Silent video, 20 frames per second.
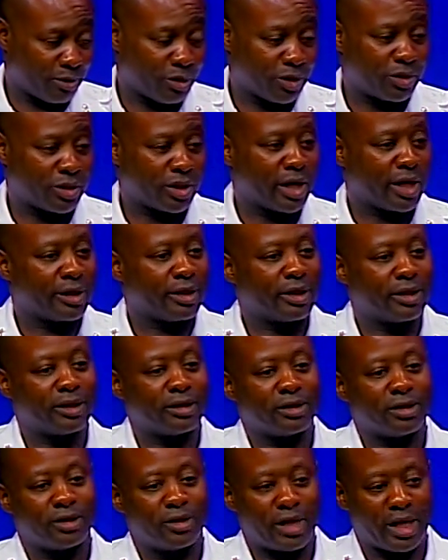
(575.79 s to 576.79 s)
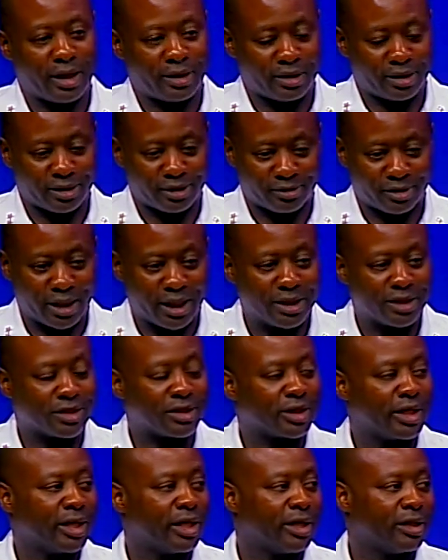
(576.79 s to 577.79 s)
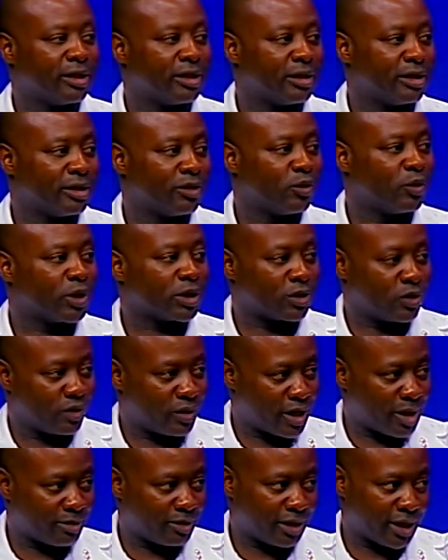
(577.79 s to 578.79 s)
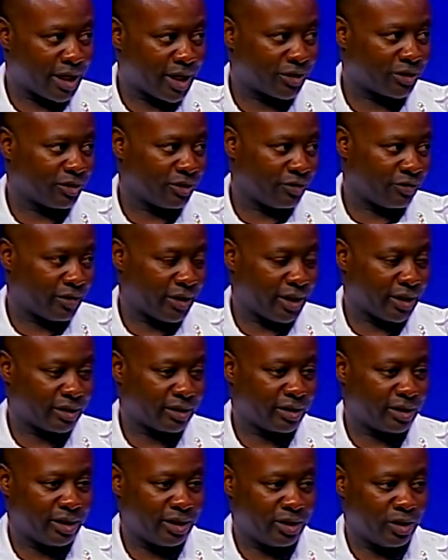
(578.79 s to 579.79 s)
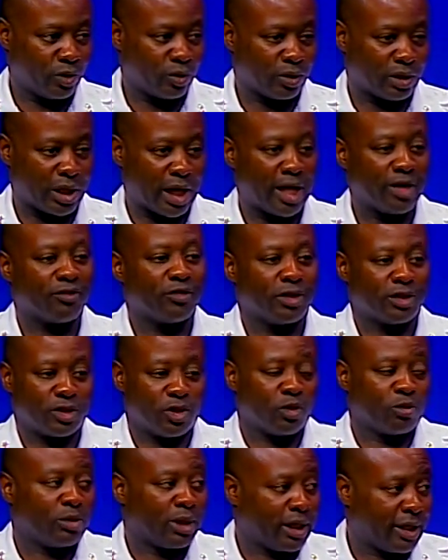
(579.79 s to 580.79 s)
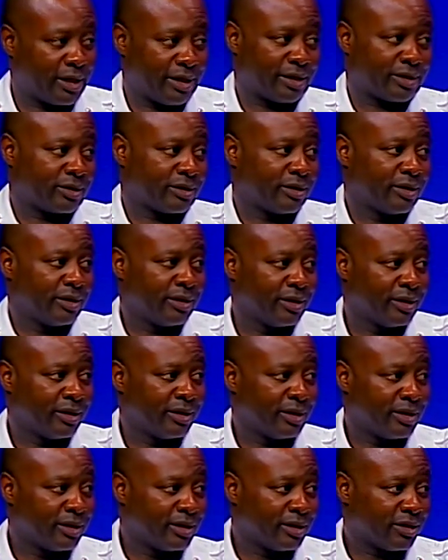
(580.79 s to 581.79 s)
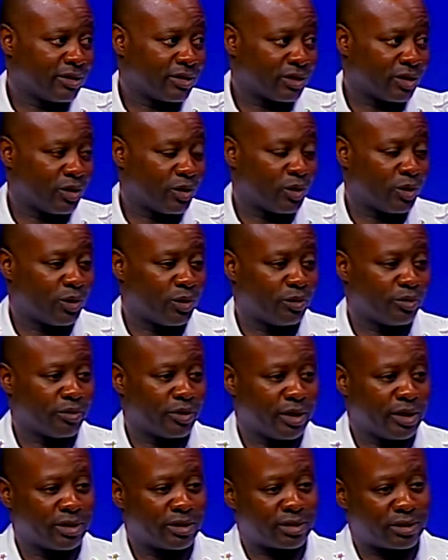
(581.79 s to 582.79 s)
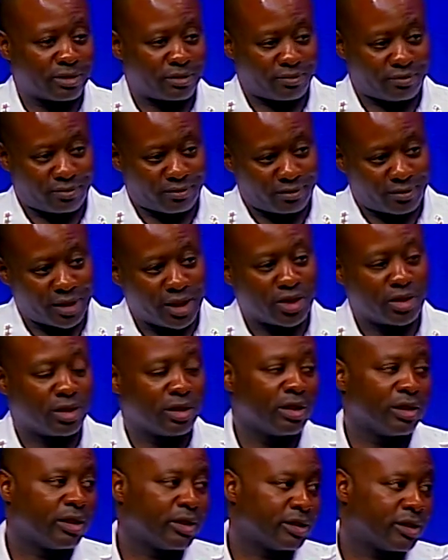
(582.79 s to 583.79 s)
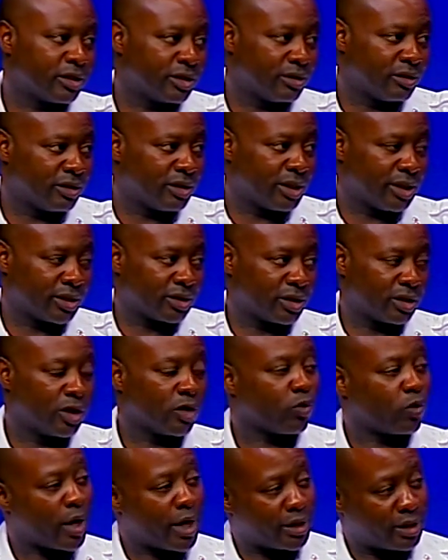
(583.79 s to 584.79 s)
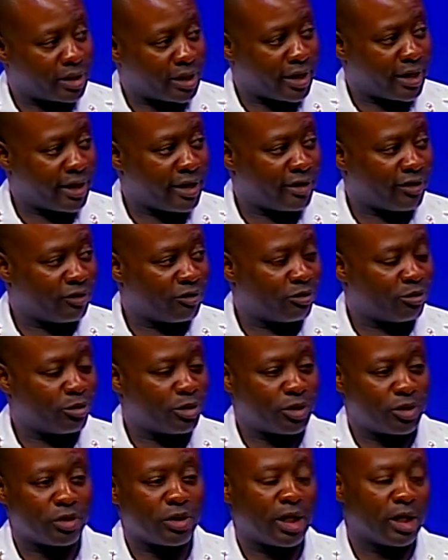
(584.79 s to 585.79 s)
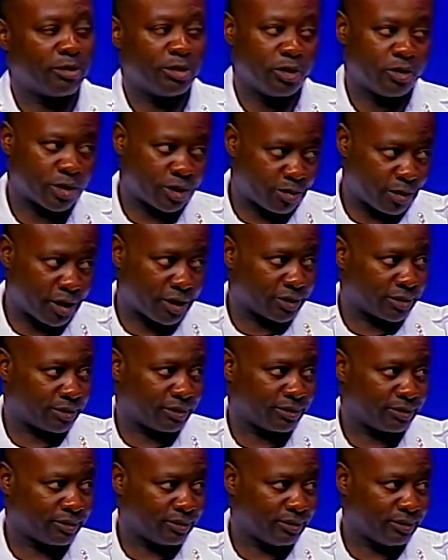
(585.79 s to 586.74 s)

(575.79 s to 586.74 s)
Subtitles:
But you got to understand that what's going to happen after the fact, and your life is on blast. So it's good. It's a good right to have, but you got to be responsible.